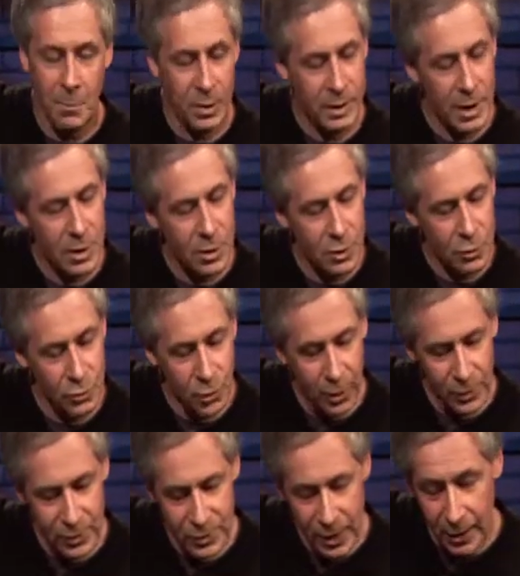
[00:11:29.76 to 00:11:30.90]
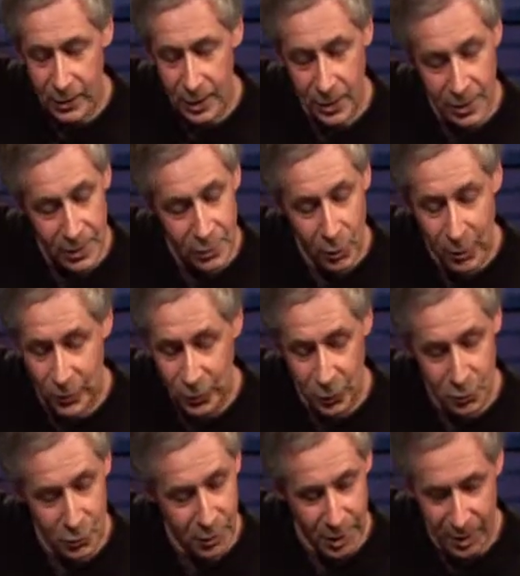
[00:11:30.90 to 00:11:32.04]
But then you can use all this knowledge, and this
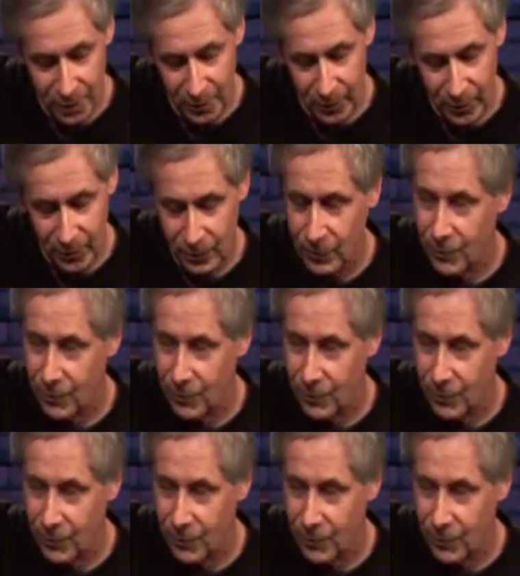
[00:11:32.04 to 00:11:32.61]
also you can